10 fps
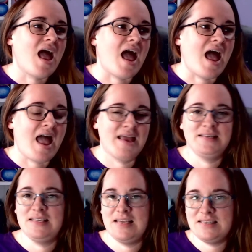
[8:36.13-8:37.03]

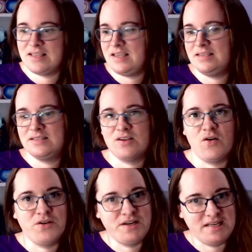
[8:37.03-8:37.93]
and he's
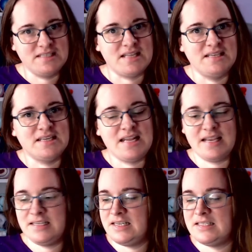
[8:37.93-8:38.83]
on an extender
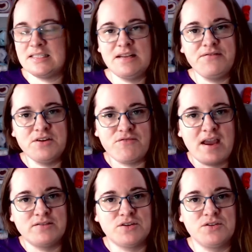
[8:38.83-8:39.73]
lead and he's sniffing
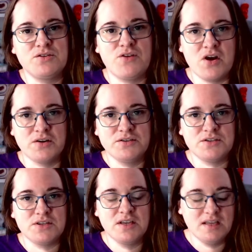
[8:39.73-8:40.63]
around on the
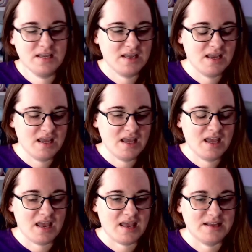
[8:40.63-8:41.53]
grass,
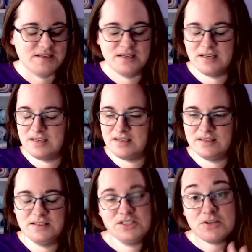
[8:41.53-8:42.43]
and
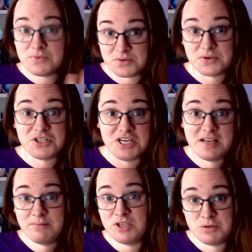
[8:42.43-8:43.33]
she was watching
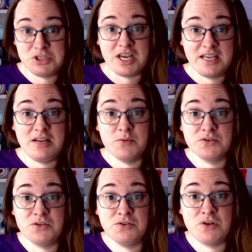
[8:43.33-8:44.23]
him, she was checking he
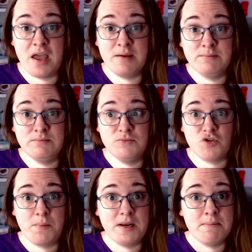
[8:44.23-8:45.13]
wasn't
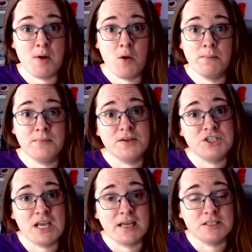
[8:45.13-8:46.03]
dropping a bomb that
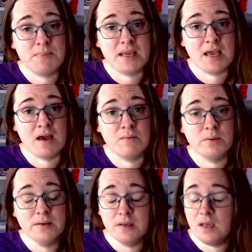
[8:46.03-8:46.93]
she had to pick up.
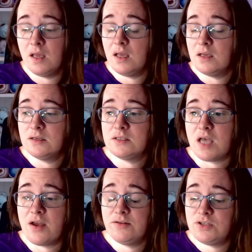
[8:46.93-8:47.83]

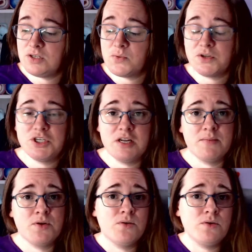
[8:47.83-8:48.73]
So she's watching him
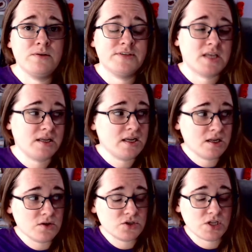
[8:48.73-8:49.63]
and all of a sudden he
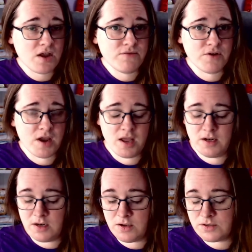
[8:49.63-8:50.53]
looks over at
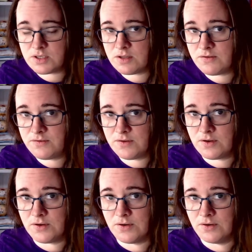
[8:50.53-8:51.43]
her, looks at the
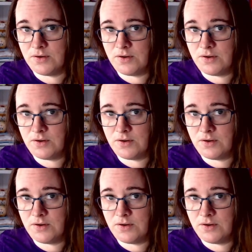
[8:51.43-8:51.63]
floor,